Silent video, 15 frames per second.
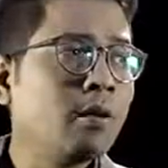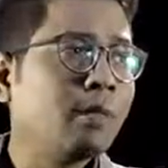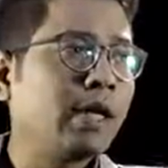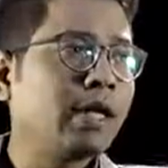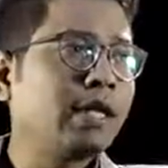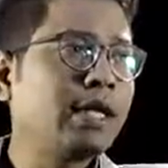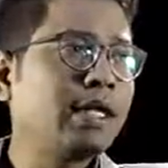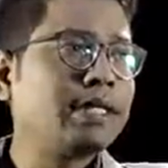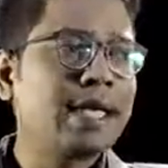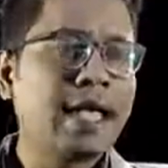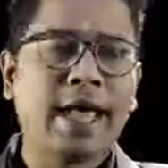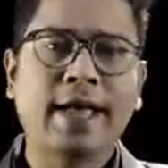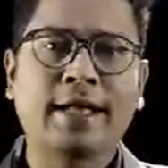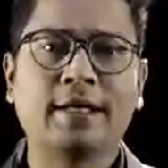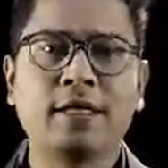But this
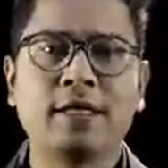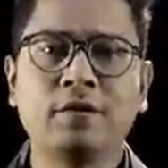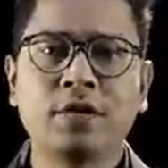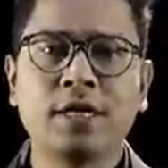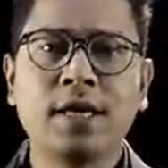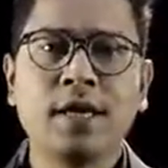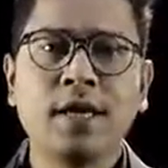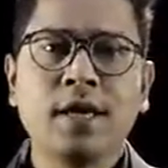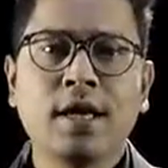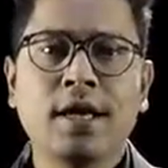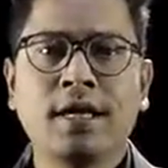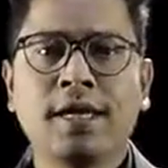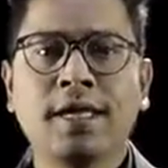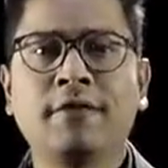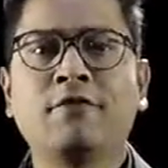act, you see,
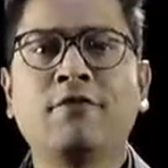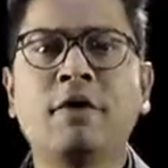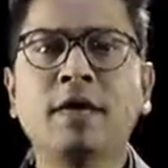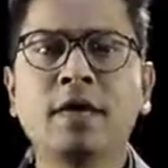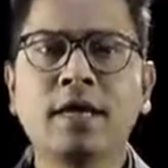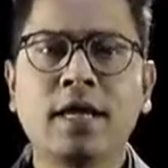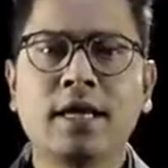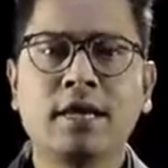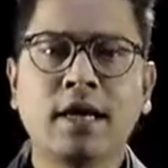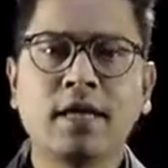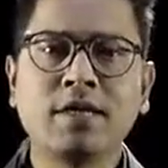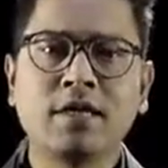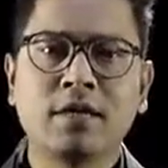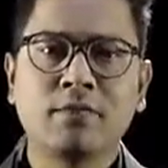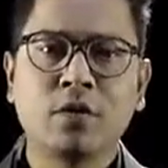it further
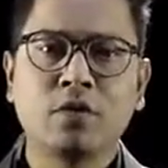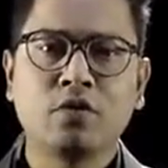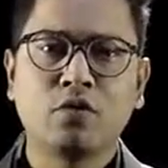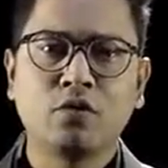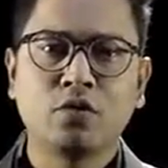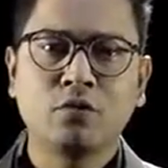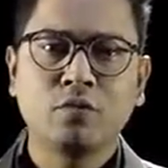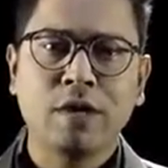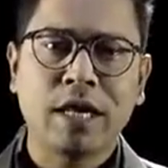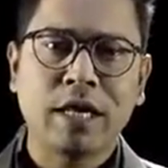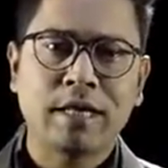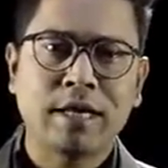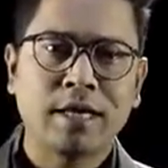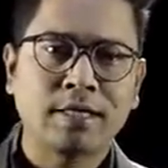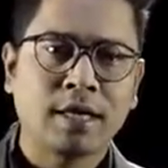enlarges upon those two
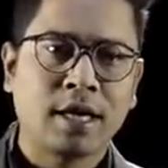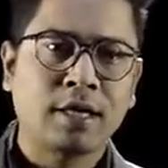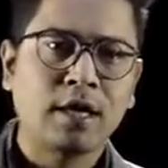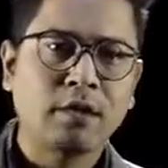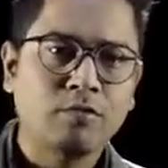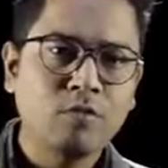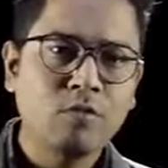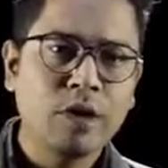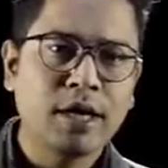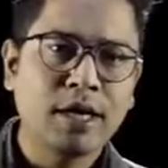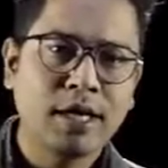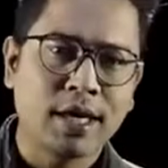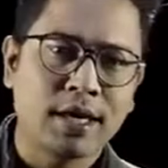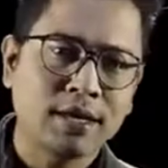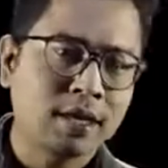areas, and the two
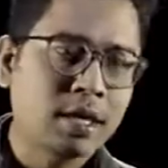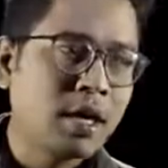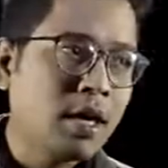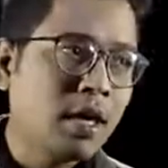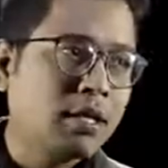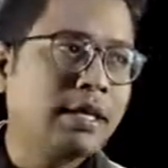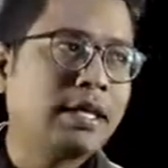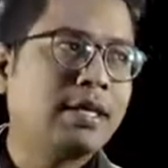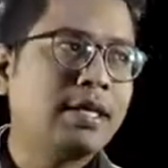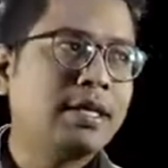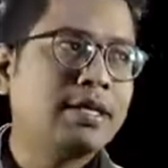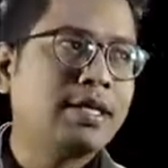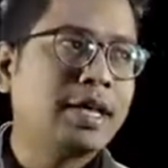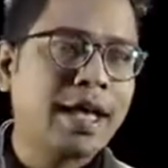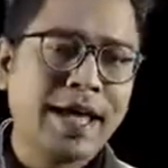areas that
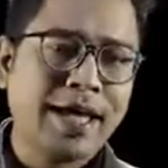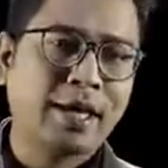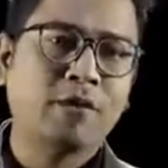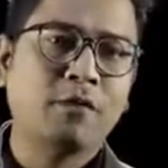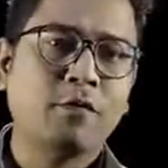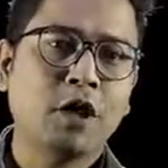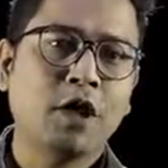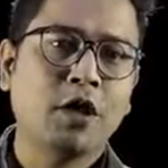this act